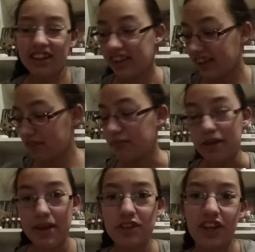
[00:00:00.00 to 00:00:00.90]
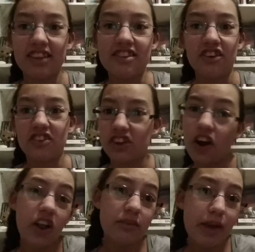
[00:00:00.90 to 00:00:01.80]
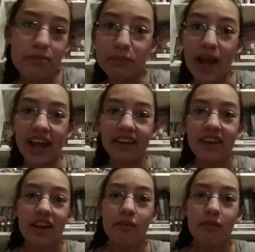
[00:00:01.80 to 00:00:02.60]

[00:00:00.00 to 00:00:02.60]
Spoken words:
Like, my Pendragon series, they're all in paperback.